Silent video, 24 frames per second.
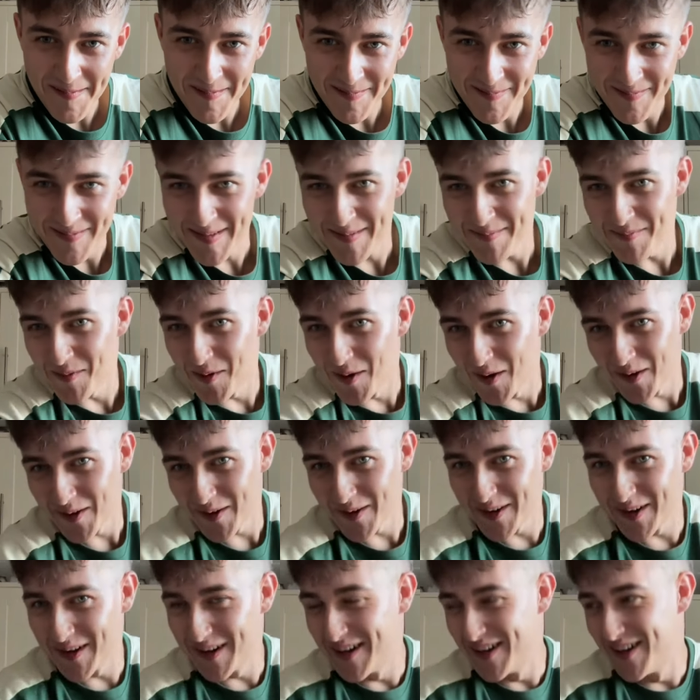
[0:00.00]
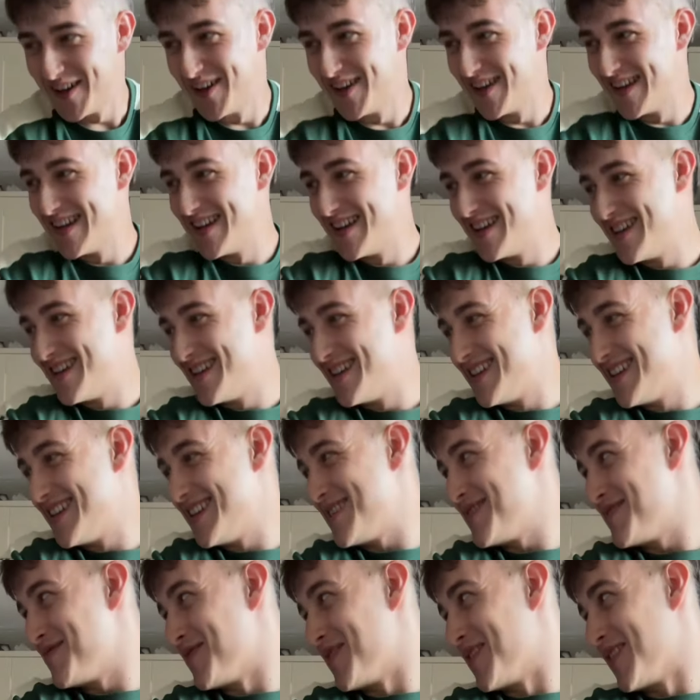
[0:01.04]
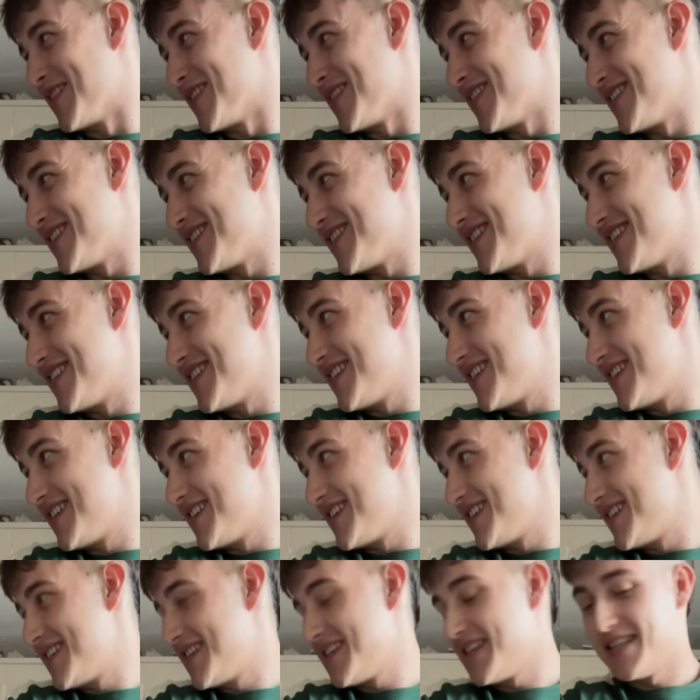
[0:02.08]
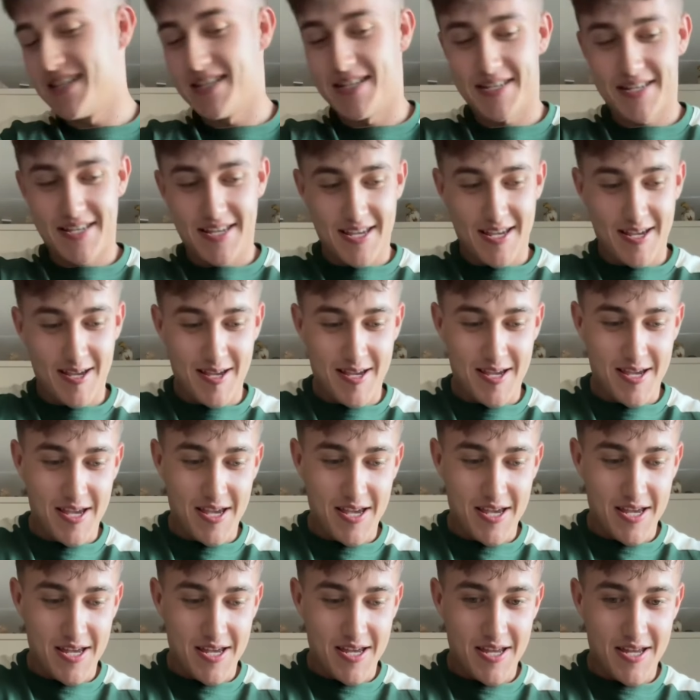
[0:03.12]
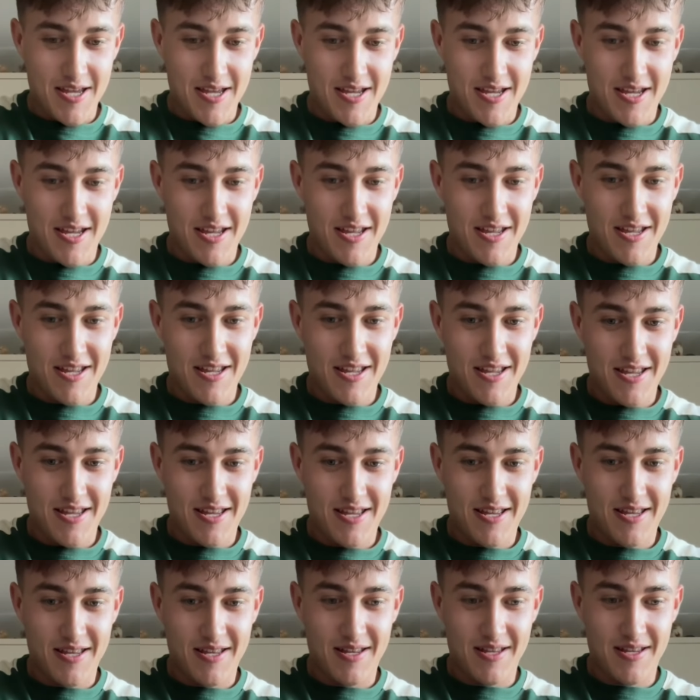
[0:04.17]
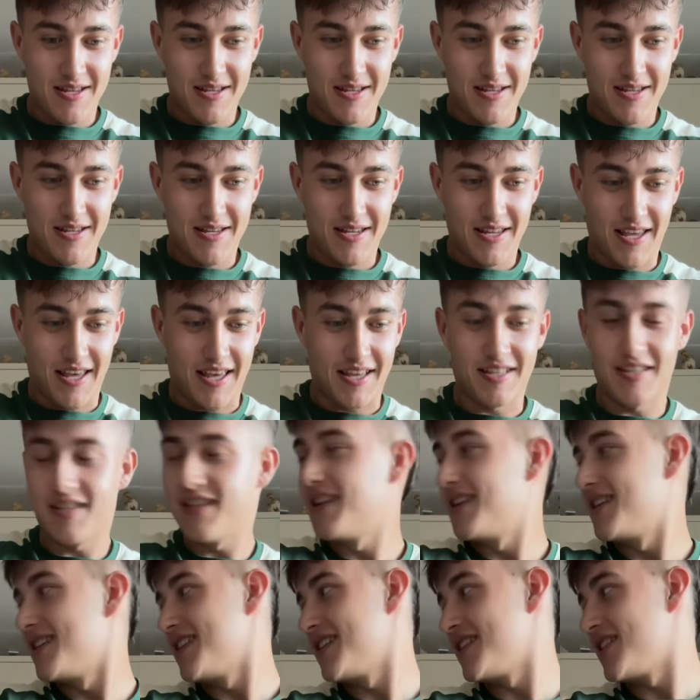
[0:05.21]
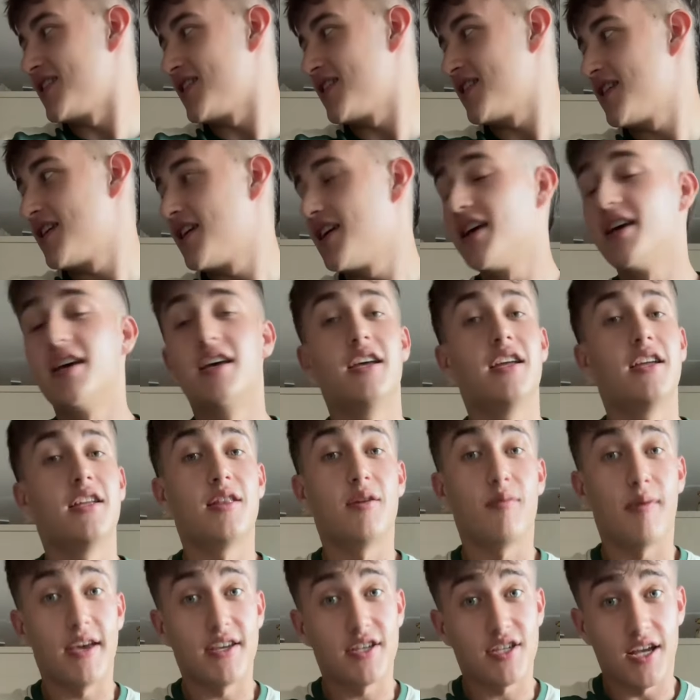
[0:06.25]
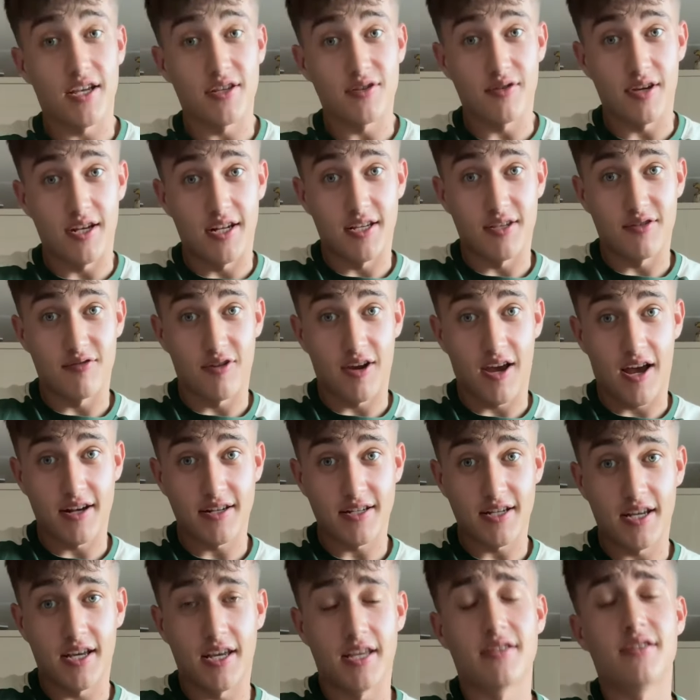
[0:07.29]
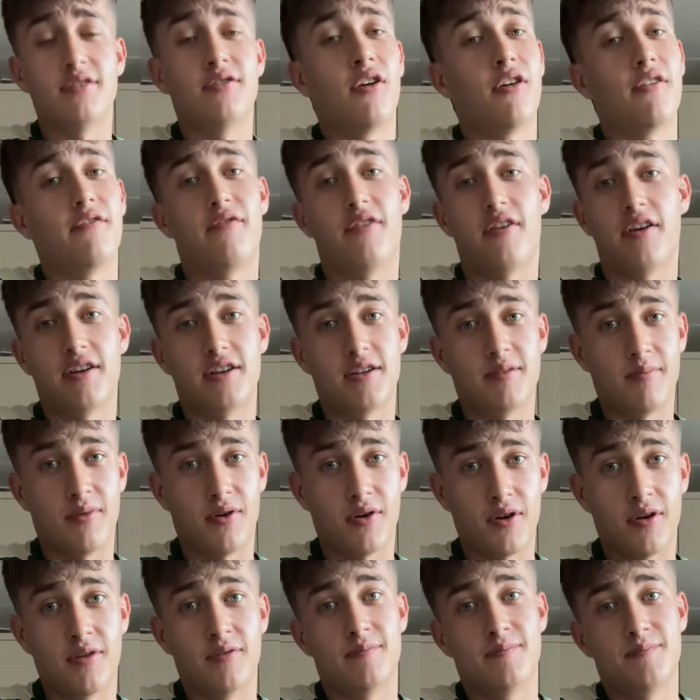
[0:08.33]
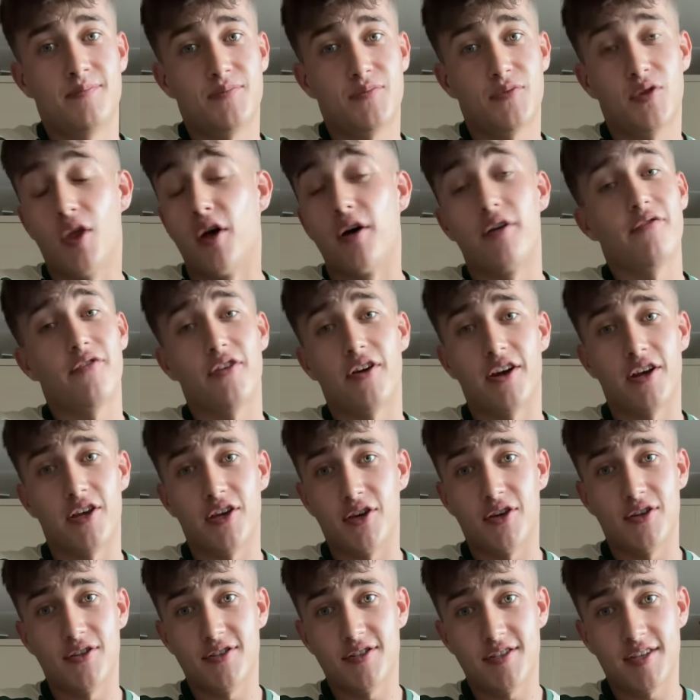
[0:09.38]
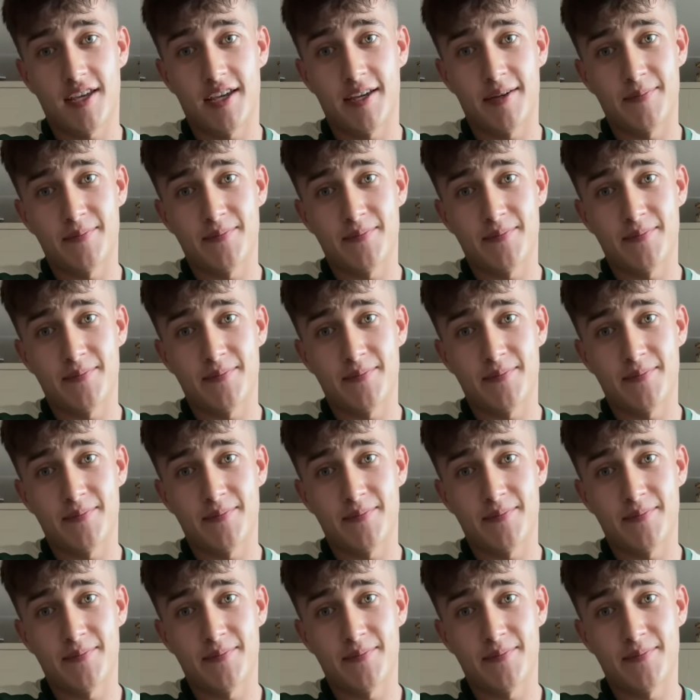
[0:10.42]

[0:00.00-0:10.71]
It's water. It's water. Out of a gin bottle. What do you think I come up the lag in the bubble? Yes, I do. Right. The way Shazreen is reacting is not very demure, not very cutesy.